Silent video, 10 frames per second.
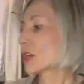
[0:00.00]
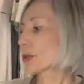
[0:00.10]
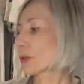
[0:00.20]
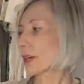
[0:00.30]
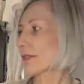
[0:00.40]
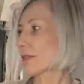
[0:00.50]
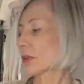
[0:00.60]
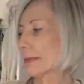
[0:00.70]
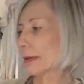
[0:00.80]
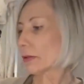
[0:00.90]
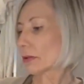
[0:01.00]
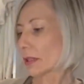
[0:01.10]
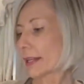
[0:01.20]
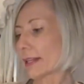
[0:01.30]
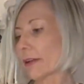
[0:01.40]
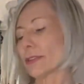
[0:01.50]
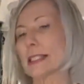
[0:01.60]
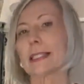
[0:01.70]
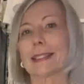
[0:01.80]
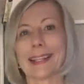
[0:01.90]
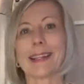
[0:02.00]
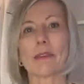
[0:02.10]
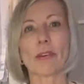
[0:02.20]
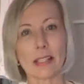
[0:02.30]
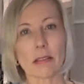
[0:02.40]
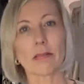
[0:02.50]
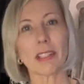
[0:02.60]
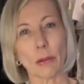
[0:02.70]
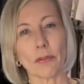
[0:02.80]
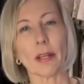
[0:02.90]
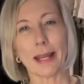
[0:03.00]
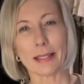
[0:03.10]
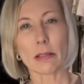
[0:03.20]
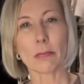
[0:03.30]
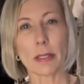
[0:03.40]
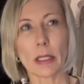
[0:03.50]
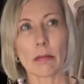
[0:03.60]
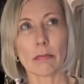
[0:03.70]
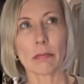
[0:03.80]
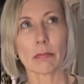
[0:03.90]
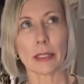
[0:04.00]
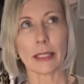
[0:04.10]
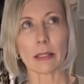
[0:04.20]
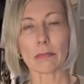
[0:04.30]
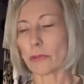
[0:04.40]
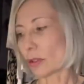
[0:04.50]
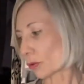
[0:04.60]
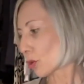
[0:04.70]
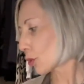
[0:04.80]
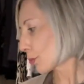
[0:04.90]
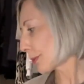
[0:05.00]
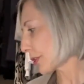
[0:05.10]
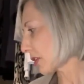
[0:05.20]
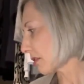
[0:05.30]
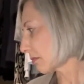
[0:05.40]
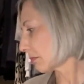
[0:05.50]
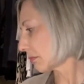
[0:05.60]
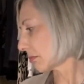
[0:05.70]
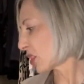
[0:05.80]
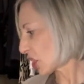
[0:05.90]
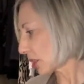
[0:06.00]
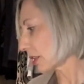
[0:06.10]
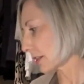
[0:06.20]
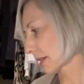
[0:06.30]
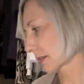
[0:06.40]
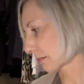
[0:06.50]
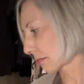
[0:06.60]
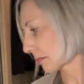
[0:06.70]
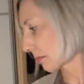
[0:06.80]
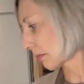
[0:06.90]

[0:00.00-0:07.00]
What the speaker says: So what I thought about, and obviously then the rest of the outfit has to be super chilled and